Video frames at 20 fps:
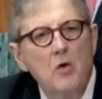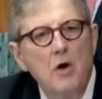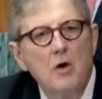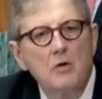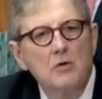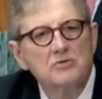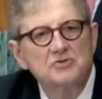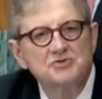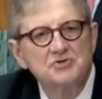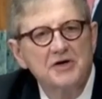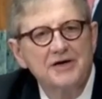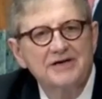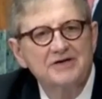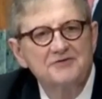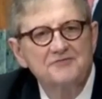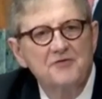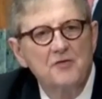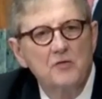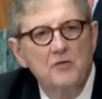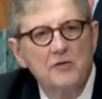longer
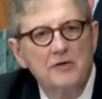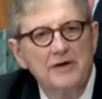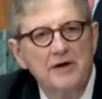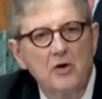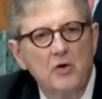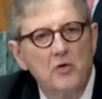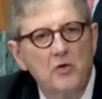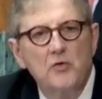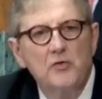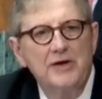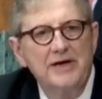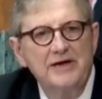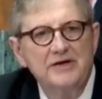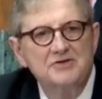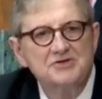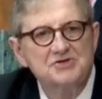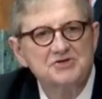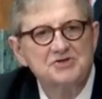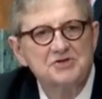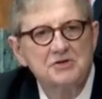transferring
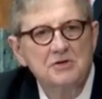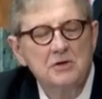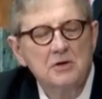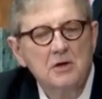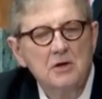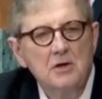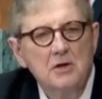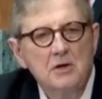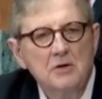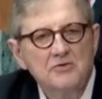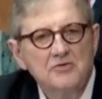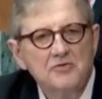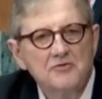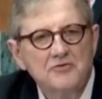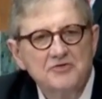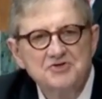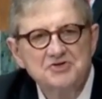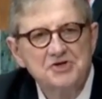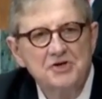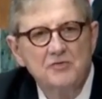earnings to
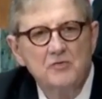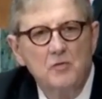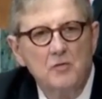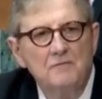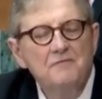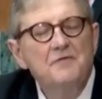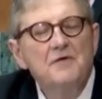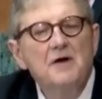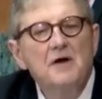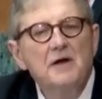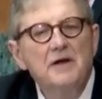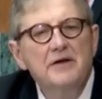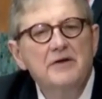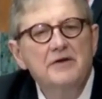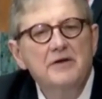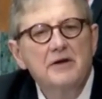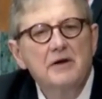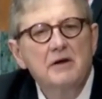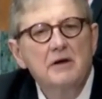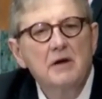the general
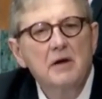fund.